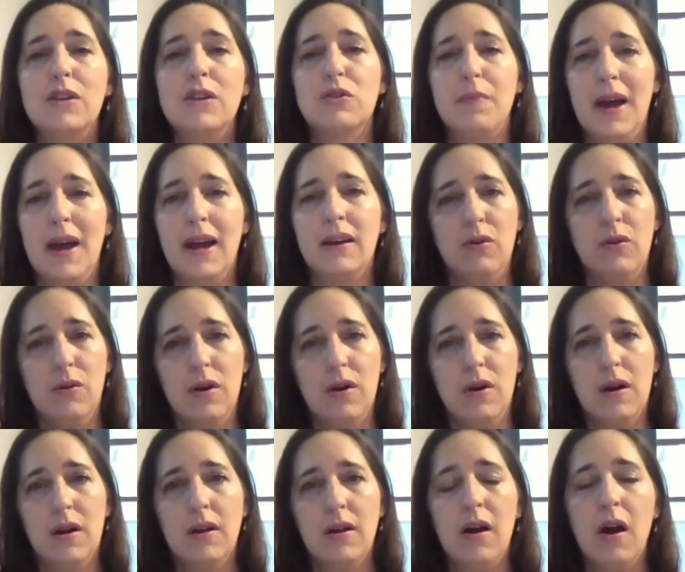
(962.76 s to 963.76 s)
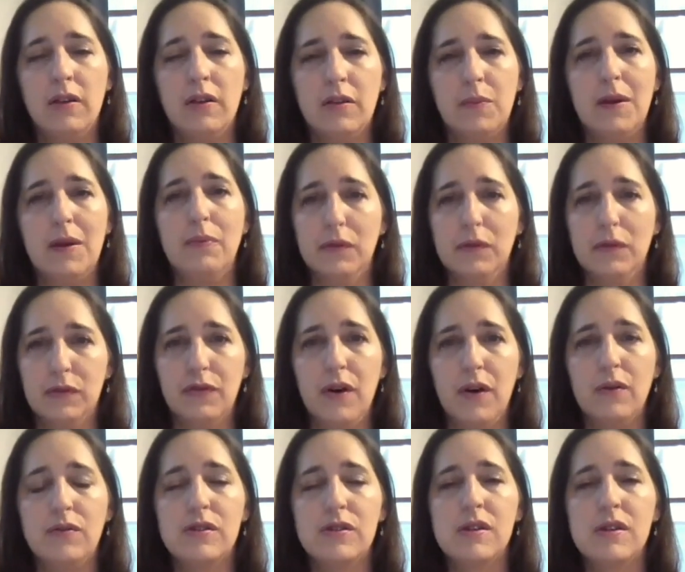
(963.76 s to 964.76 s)
backdoor onto people's
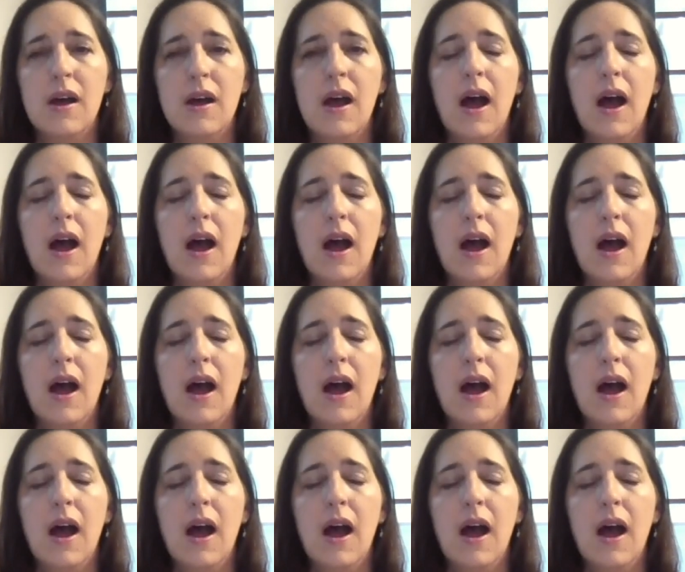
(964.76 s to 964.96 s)
phones.